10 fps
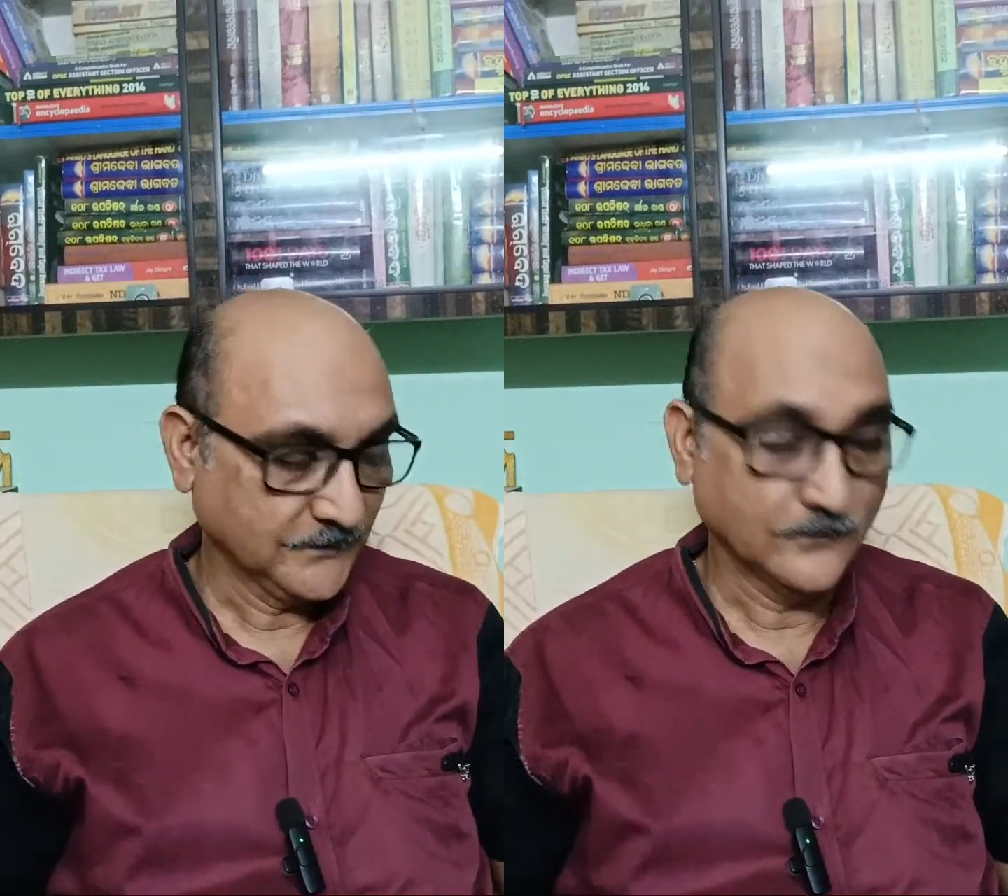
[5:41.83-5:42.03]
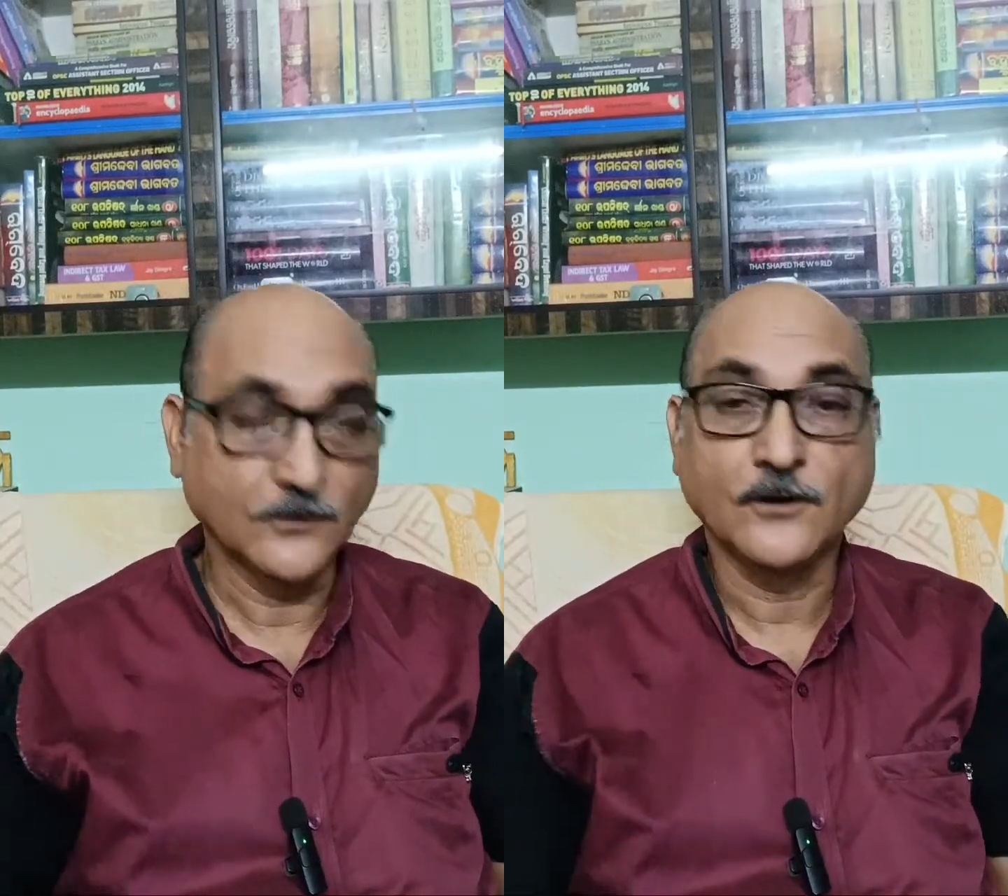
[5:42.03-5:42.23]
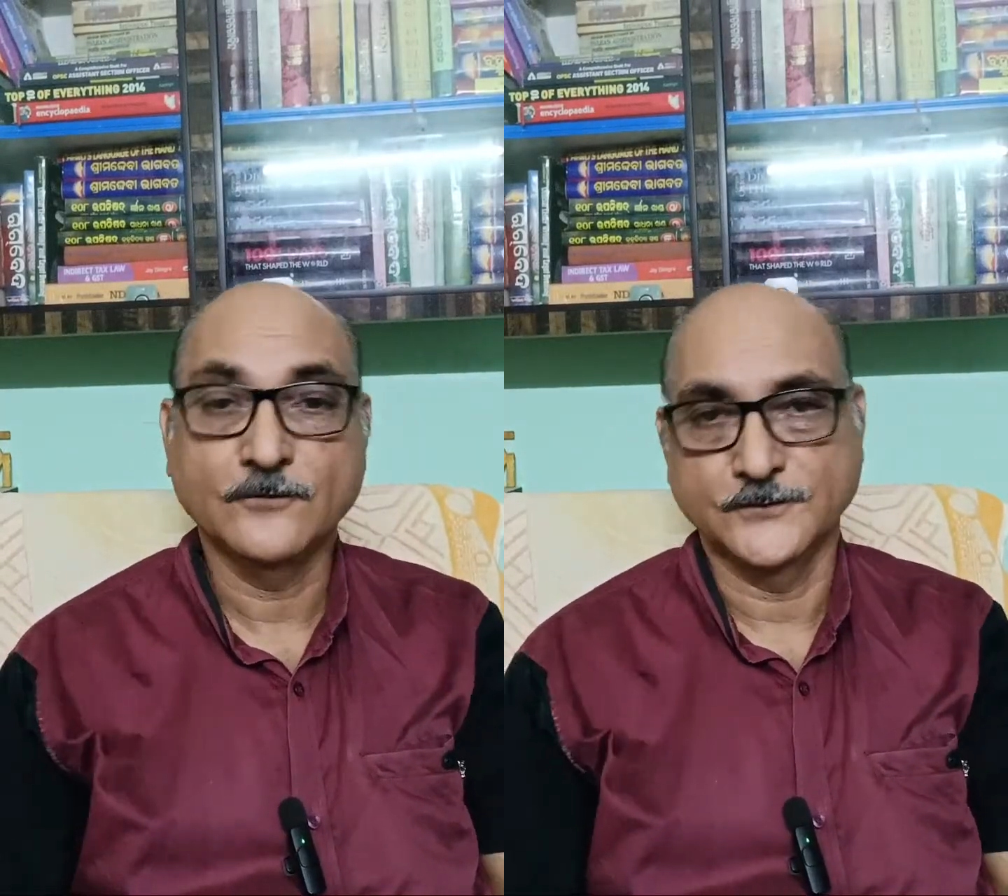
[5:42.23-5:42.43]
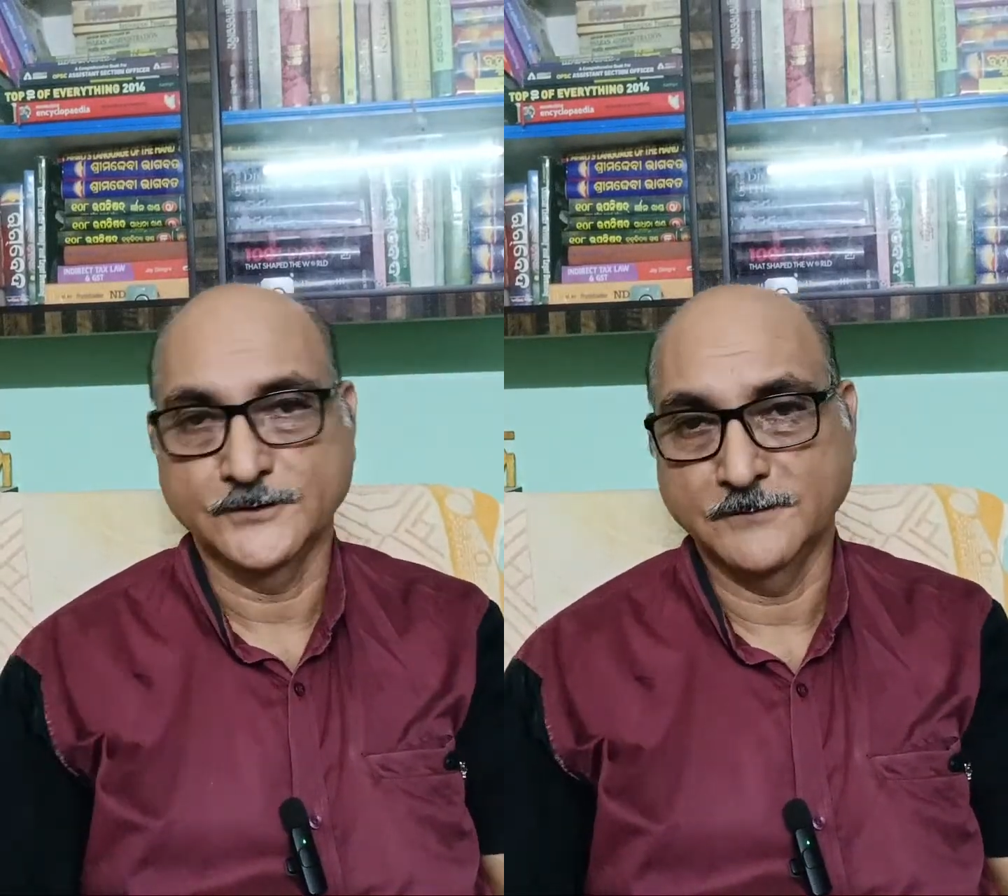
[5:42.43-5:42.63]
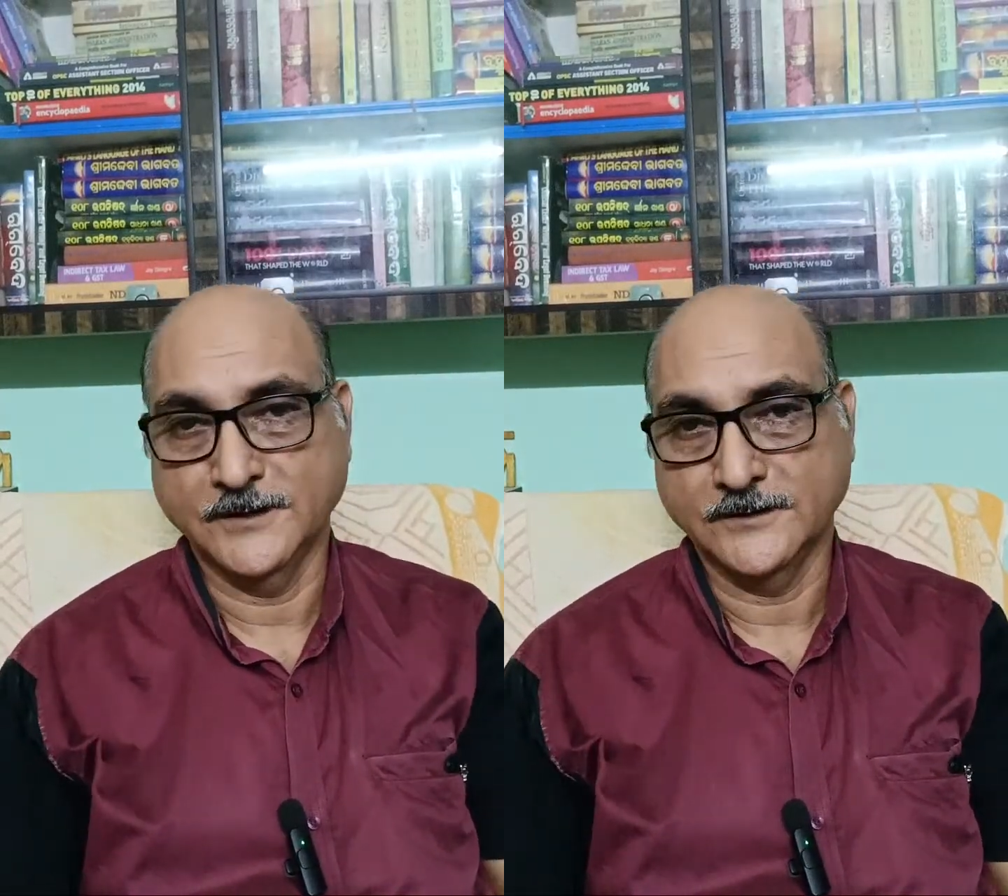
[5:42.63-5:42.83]
Law of
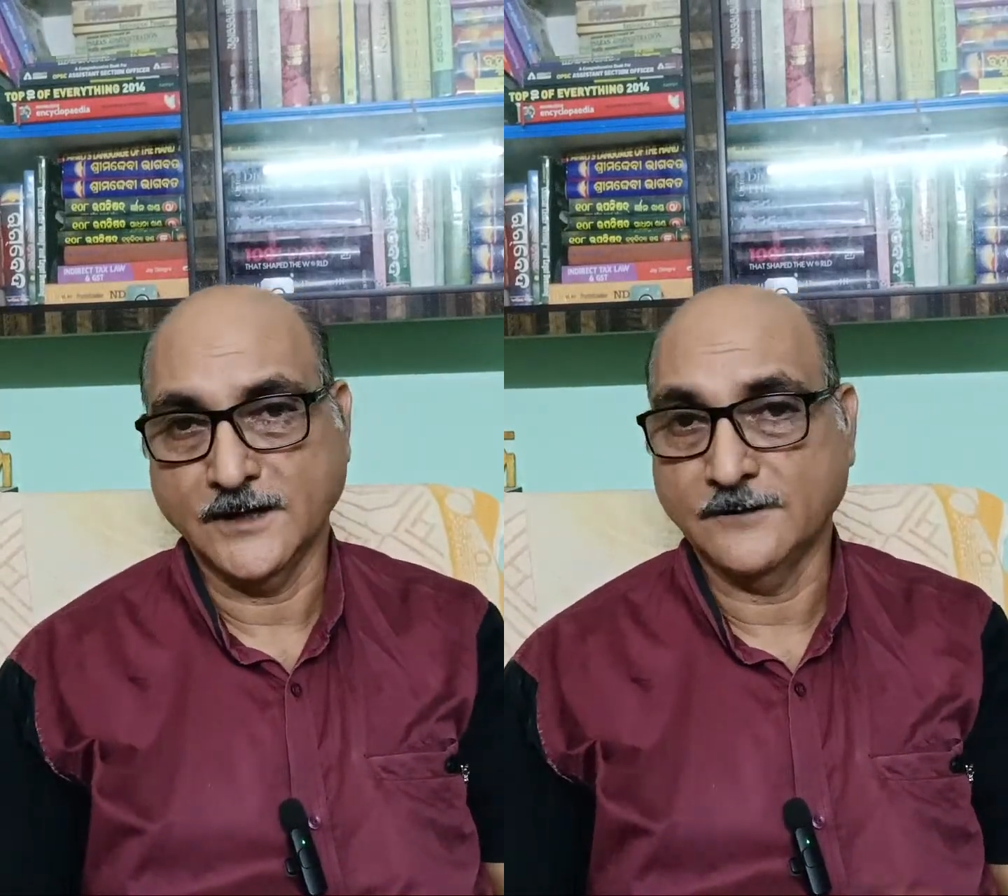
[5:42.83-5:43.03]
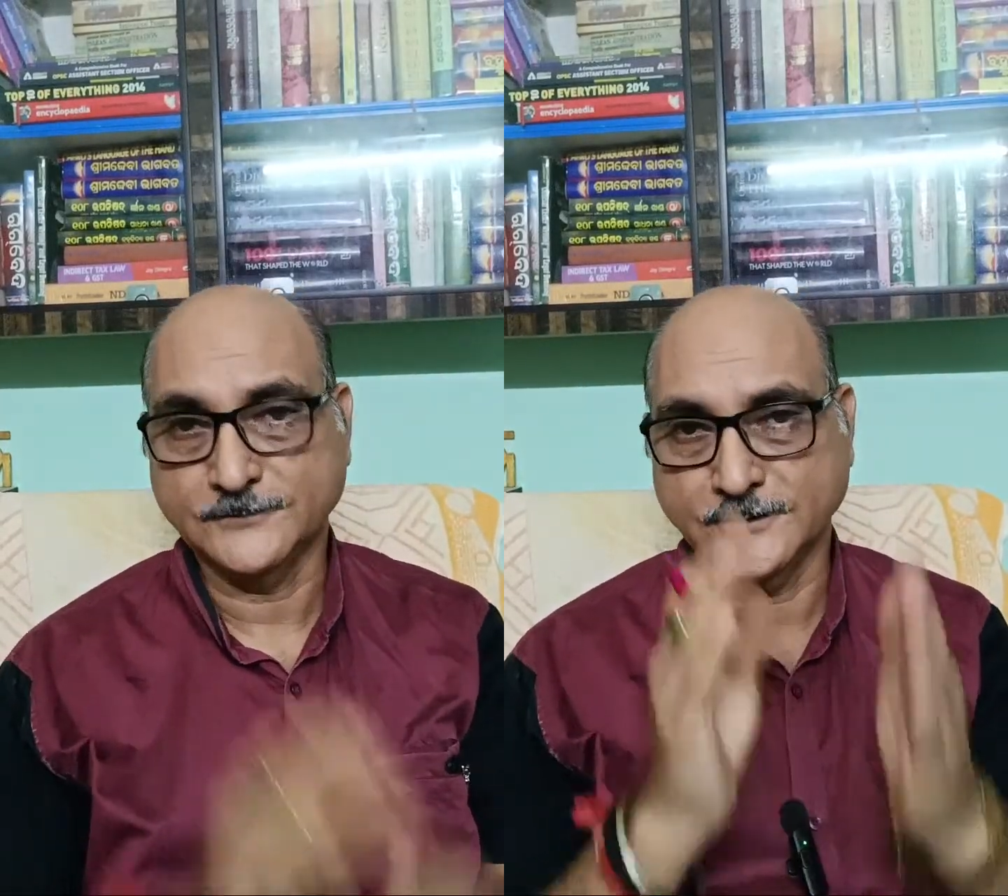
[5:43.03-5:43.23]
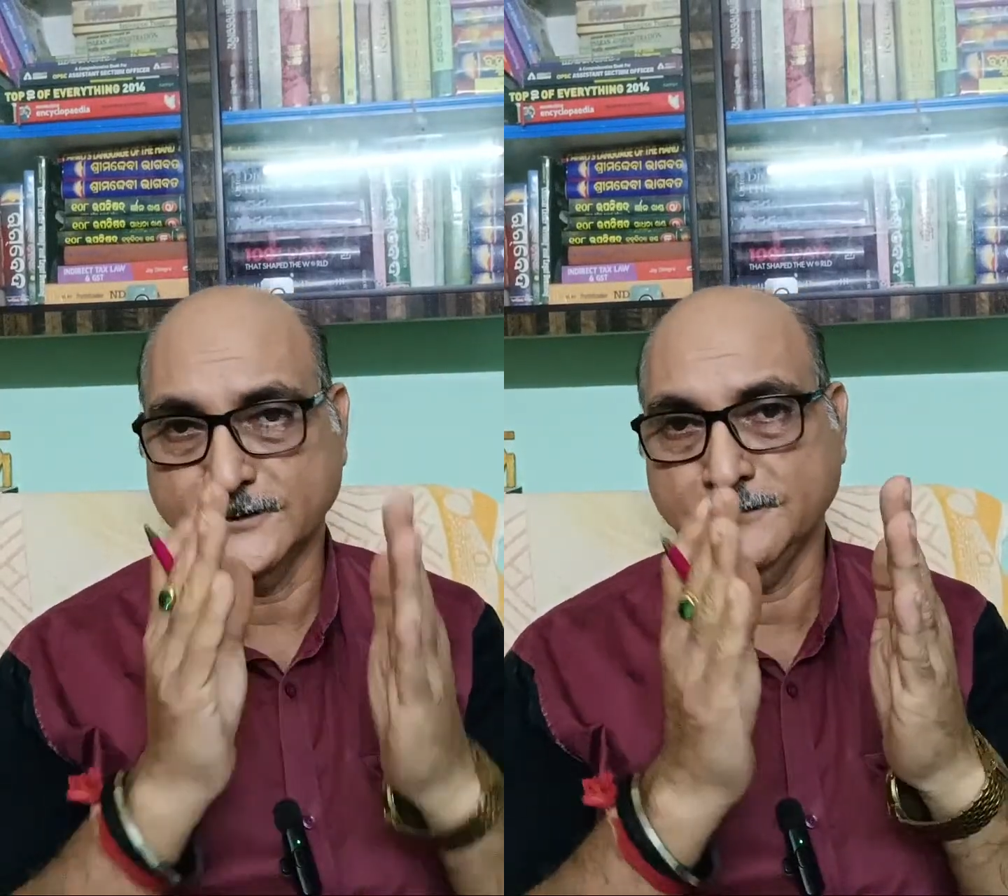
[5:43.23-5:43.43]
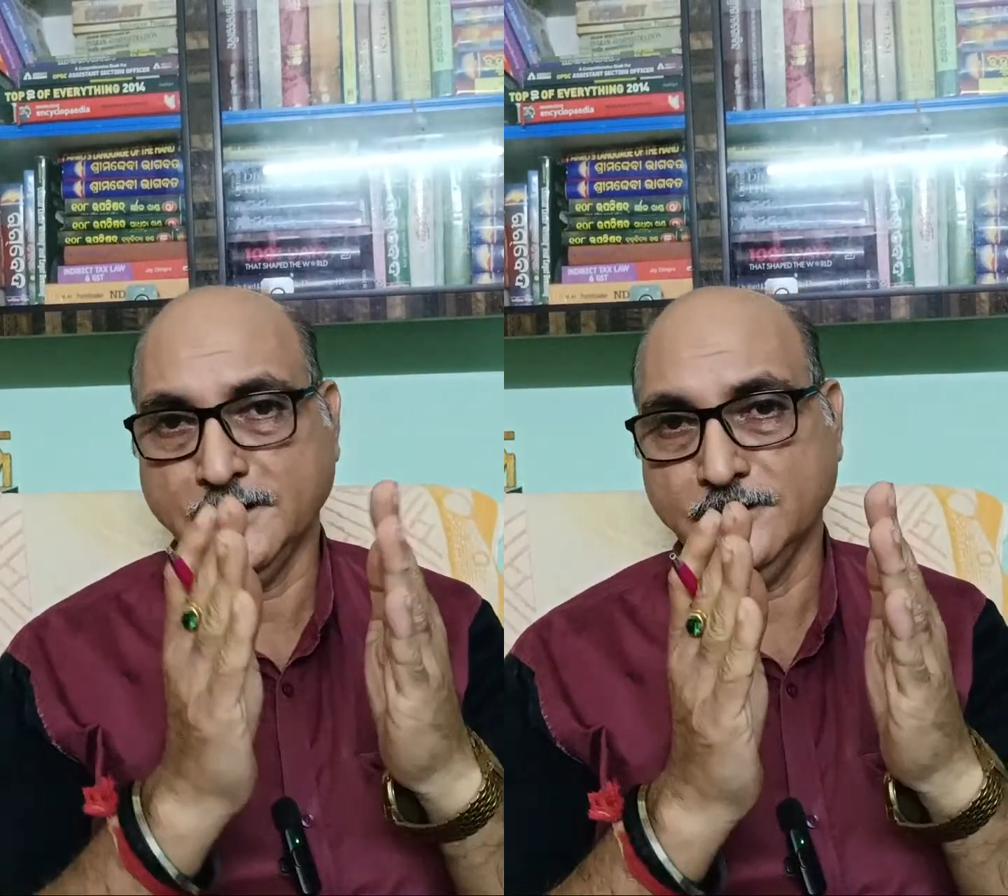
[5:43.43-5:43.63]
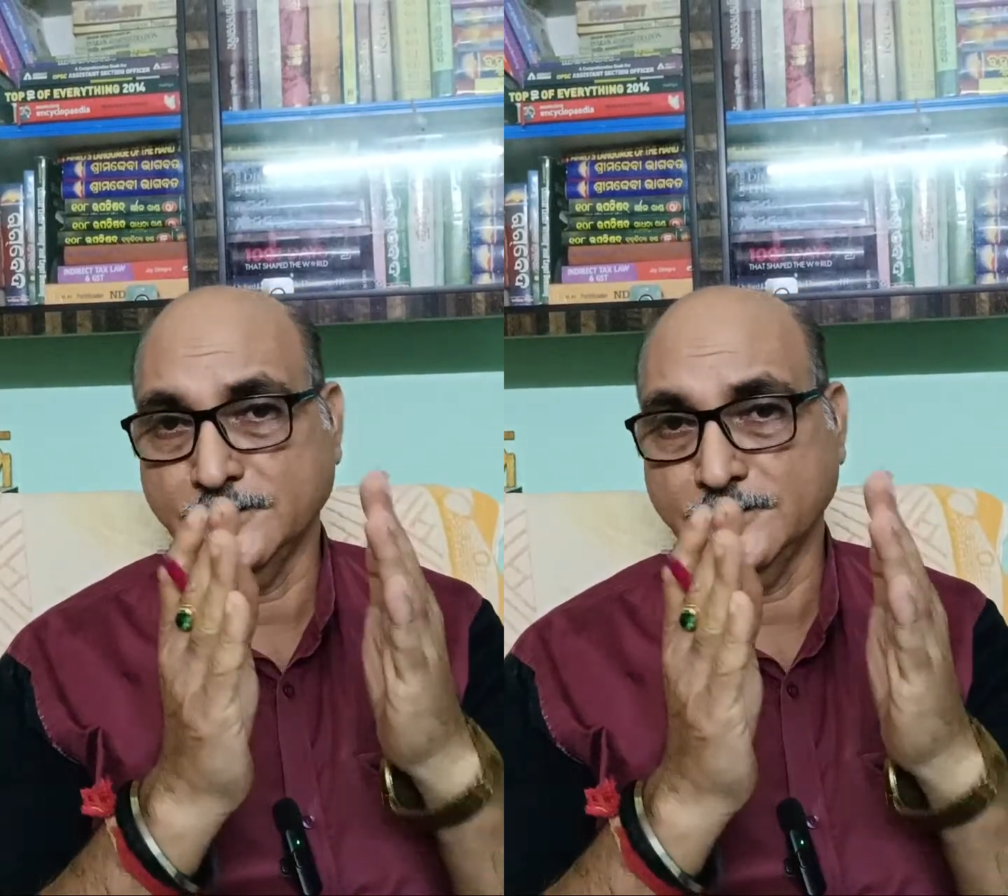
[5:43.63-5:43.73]
demand. After demand,